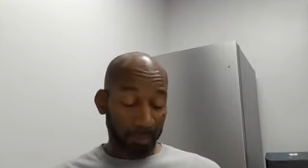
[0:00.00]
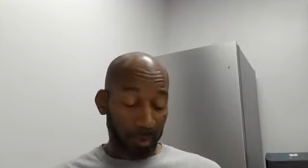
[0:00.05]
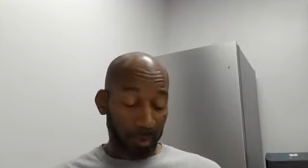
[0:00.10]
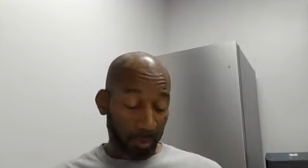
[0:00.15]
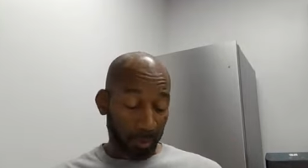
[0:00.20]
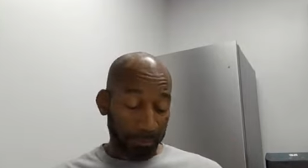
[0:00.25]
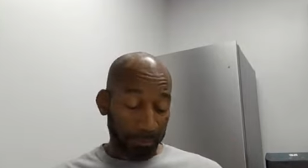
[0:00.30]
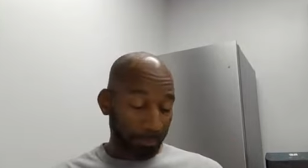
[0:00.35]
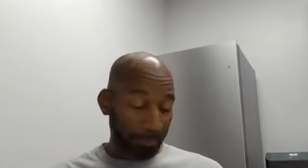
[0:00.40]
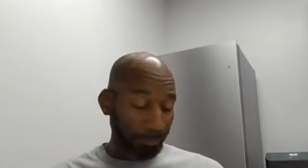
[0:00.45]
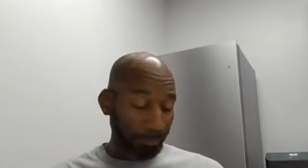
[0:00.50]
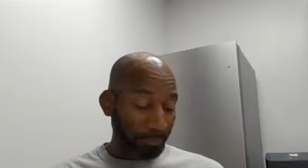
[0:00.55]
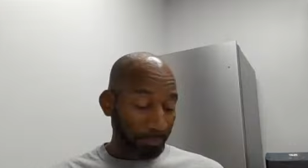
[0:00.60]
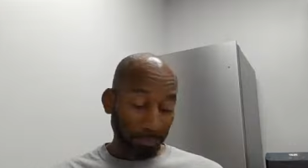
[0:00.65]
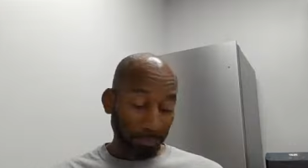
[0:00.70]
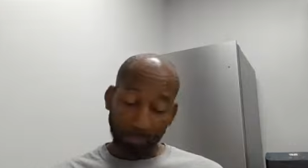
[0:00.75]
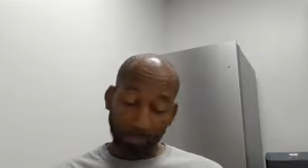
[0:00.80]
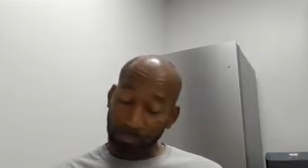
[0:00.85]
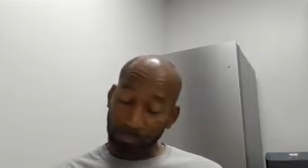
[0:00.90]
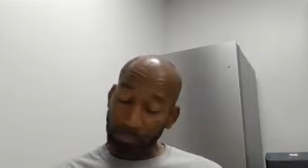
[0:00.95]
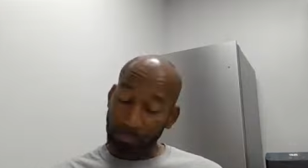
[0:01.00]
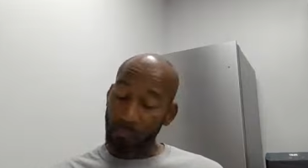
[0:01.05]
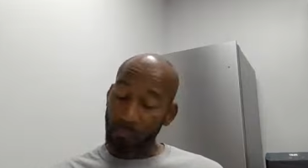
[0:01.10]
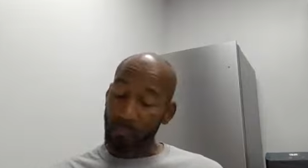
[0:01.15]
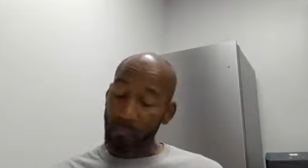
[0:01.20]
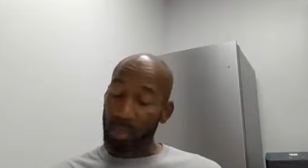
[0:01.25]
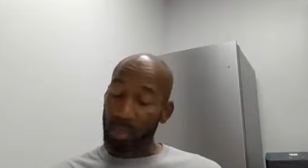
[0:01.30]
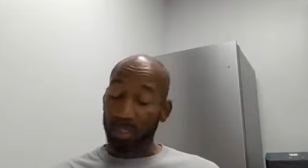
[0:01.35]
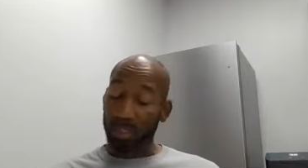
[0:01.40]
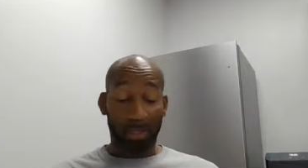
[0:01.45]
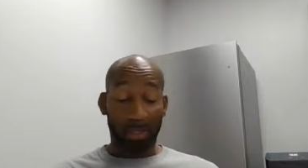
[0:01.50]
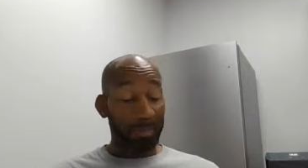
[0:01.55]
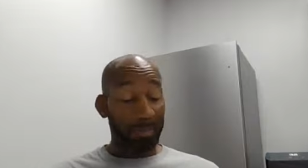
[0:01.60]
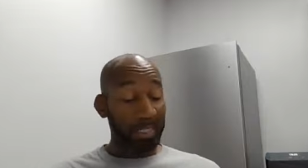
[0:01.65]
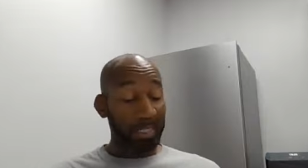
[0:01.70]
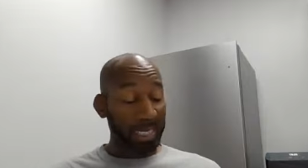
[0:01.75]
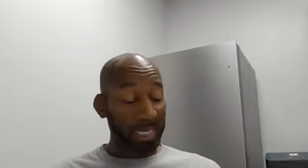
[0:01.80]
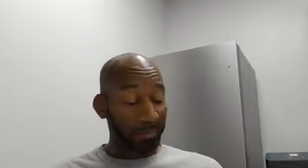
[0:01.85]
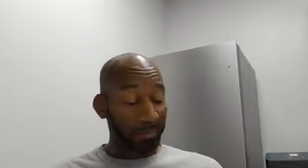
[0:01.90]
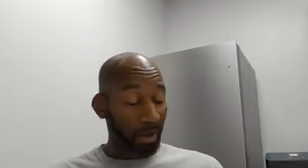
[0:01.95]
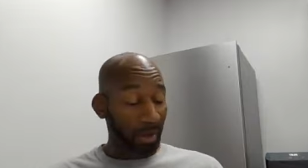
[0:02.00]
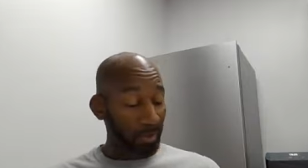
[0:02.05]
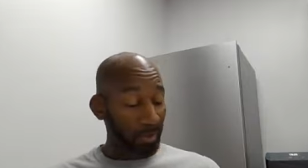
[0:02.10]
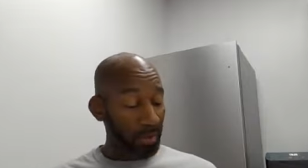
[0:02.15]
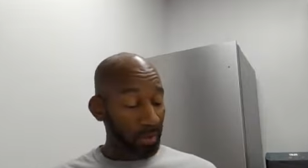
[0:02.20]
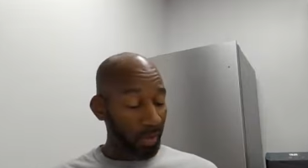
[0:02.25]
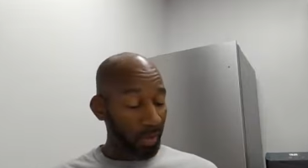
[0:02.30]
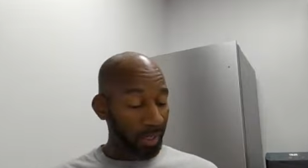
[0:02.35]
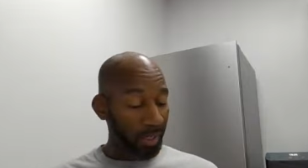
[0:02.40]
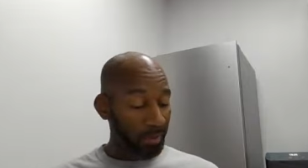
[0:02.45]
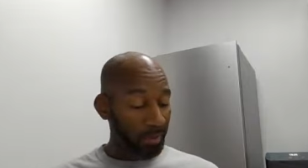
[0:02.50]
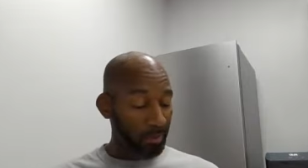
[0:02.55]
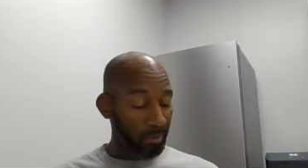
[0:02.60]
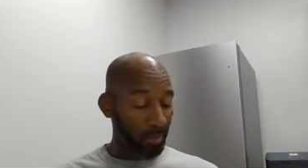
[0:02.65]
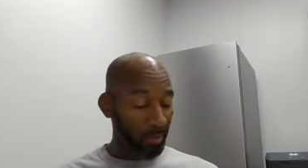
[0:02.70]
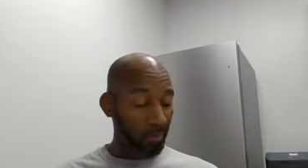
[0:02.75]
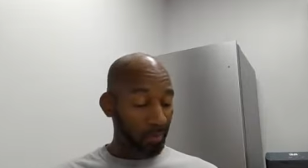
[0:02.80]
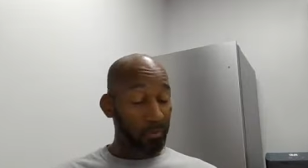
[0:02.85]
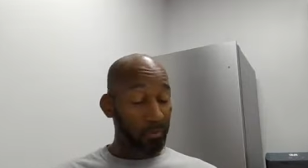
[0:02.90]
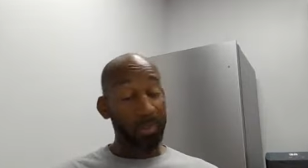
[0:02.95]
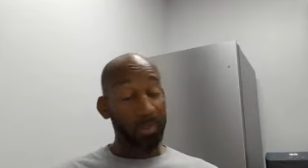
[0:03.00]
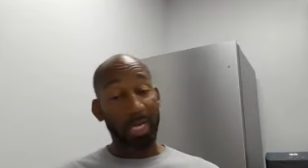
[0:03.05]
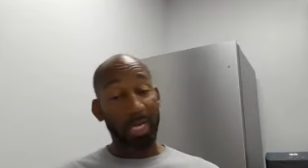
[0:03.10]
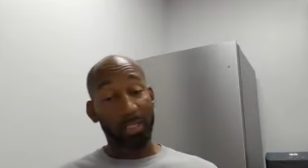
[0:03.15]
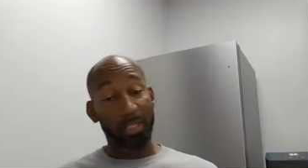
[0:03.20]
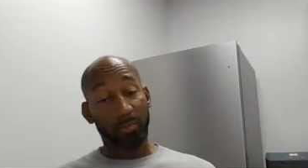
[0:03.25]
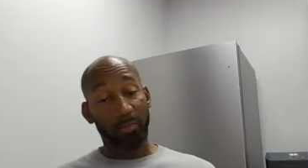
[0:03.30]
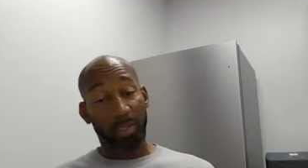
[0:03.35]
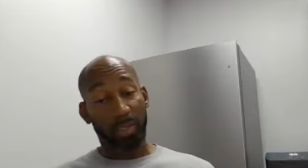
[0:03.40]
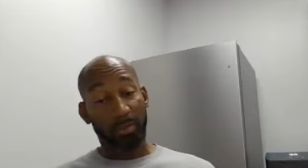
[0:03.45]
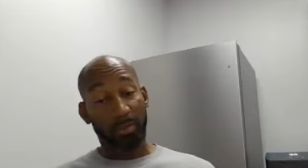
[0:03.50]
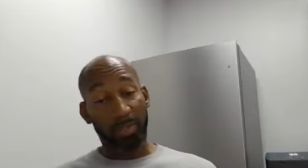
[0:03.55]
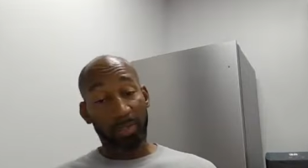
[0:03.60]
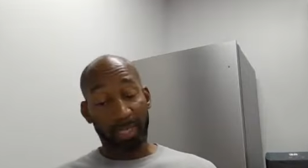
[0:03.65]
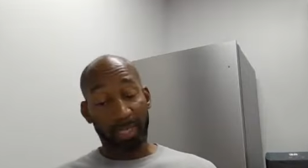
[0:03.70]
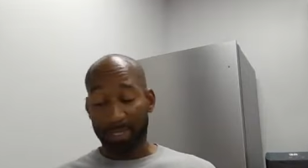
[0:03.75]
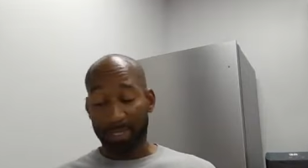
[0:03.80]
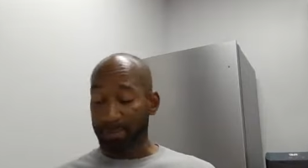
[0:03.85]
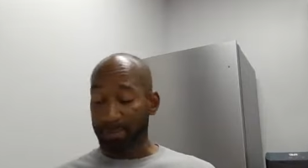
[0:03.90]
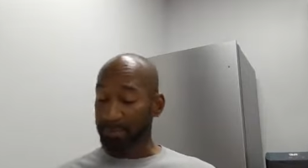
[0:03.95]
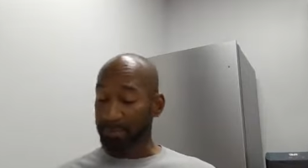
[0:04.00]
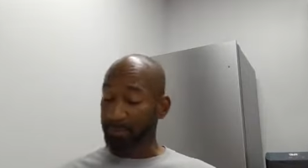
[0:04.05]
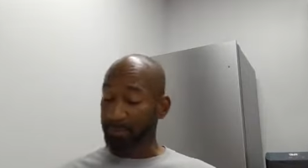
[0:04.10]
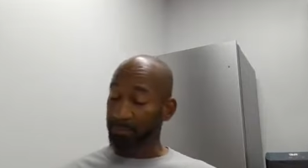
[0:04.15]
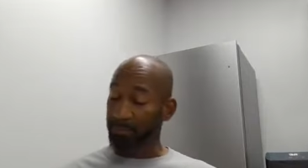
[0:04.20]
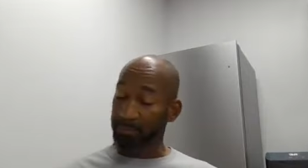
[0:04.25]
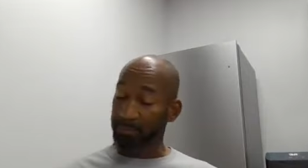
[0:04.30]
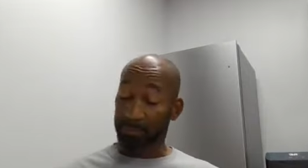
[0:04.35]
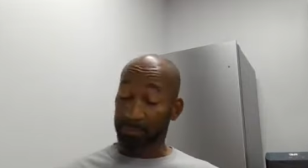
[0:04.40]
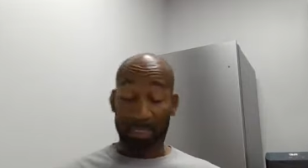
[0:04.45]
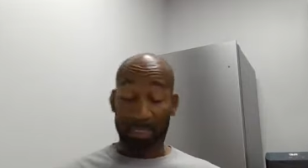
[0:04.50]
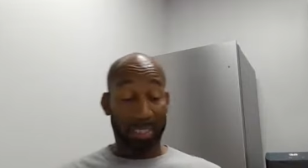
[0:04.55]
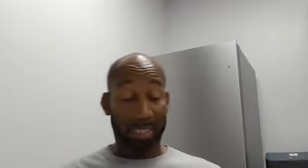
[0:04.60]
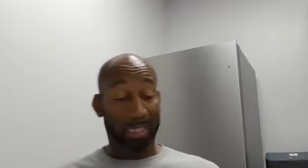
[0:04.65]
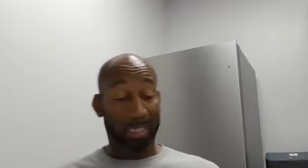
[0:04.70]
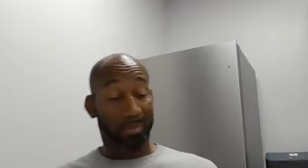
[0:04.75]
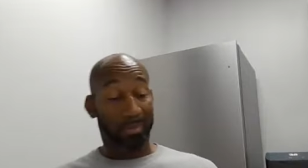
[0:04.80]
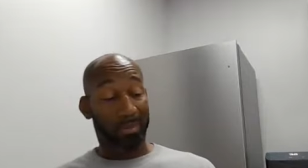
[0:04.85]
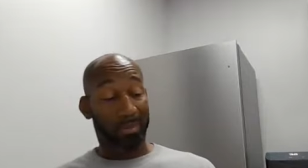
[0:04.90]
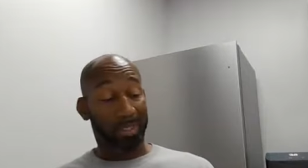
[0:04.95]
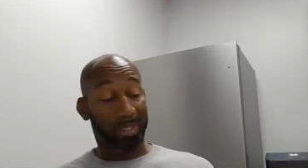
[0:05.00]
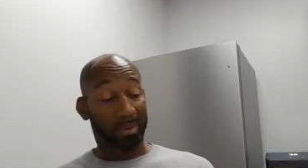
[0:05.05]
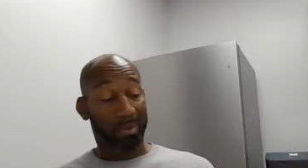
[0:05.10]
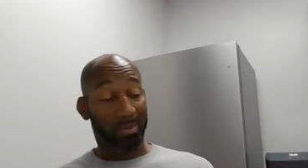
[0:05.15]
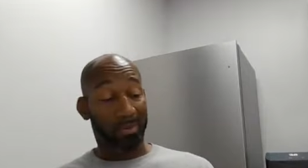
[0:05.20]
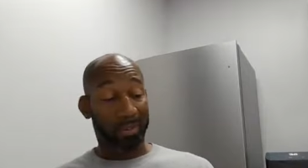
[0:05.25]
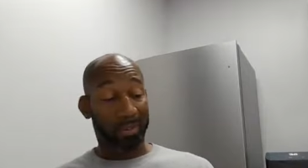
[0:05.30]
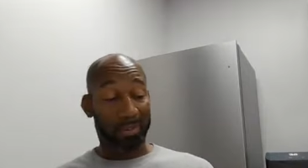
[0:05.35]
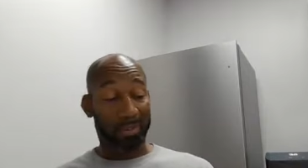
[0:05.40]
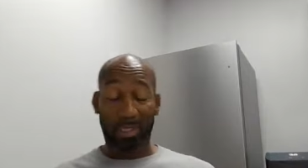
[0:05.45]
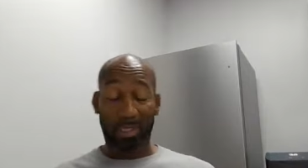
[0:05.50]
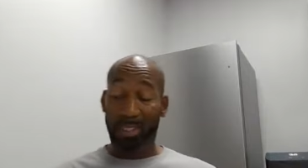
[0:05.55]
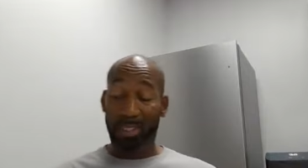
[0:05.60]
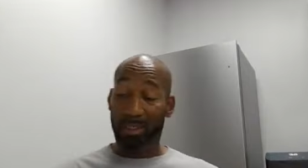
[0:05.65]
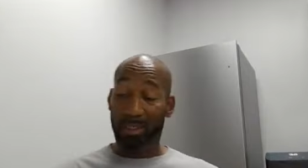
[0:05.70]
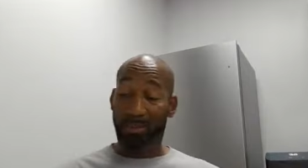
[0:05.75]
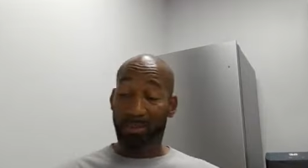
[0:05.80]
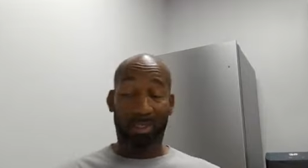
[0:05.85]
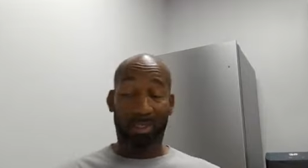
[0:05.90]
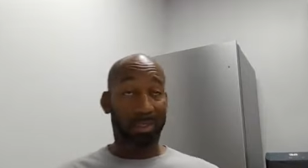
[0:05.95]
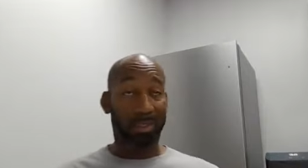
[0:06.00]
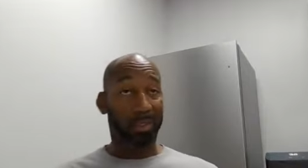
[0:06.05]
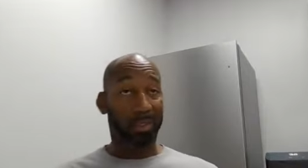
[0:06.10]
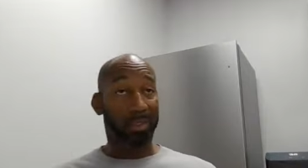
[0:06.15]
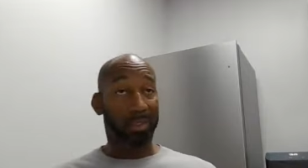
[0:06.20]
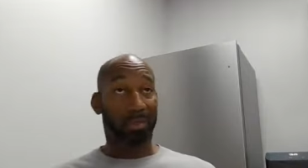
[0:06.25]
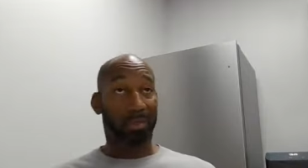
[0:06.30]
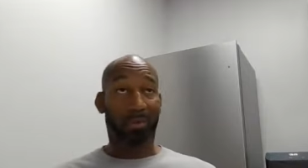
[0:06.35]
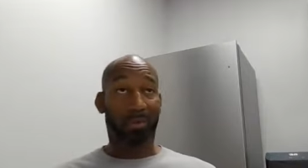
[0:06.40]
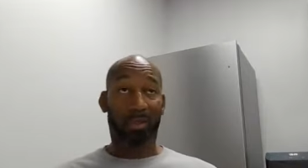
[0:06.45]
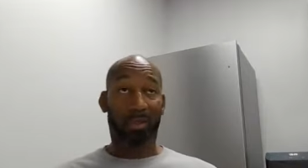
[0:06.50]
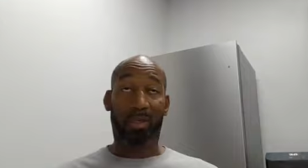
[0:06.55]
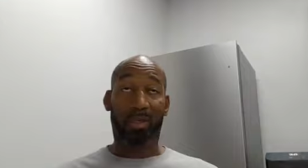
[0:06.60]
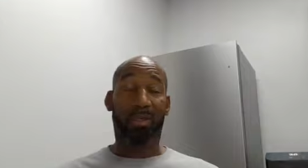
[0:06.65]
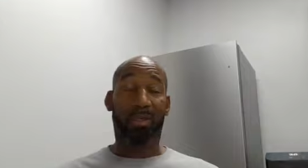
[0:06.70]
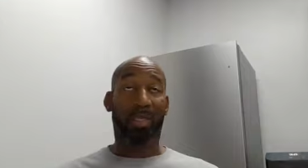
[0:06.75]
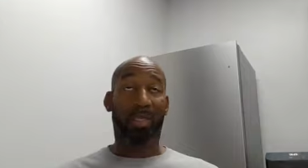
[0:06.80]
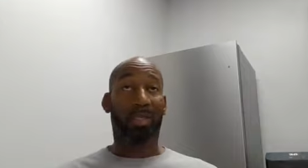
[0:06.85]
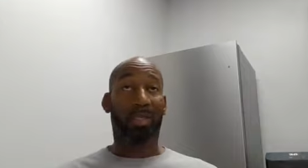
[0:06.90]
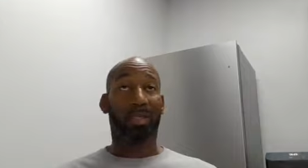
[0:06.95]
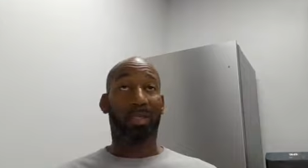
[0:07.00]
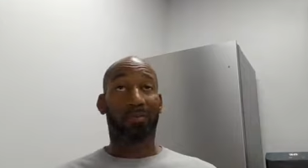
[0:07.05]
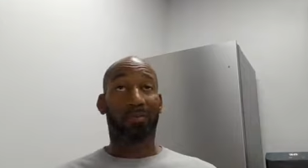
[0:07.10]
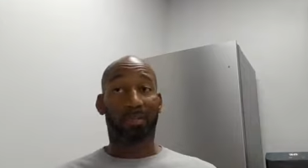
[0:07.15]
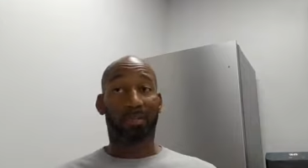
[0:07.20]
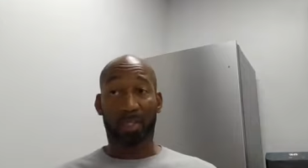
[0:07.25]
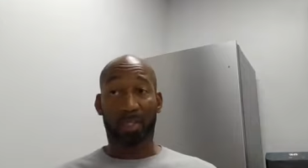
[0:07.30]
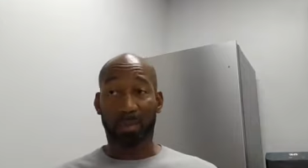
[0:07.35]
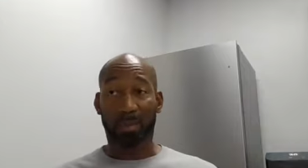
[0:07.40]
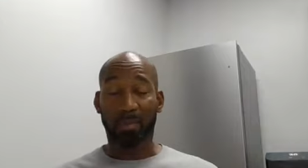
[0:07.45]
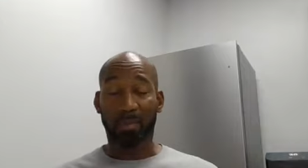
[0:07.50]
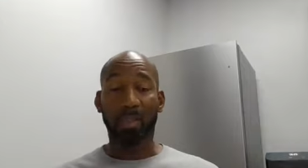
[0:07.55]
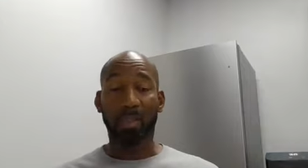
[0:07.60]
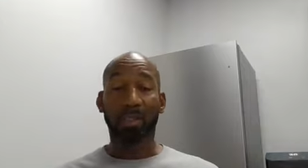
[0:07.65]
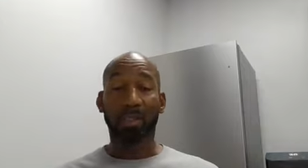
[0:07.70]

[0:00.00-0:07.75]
So, something to think about when you wake up tomorrow if you decide you want to complain. Oh, I want to go to work today. Oh, my goodness. I, oh, I didn't get enough sleep.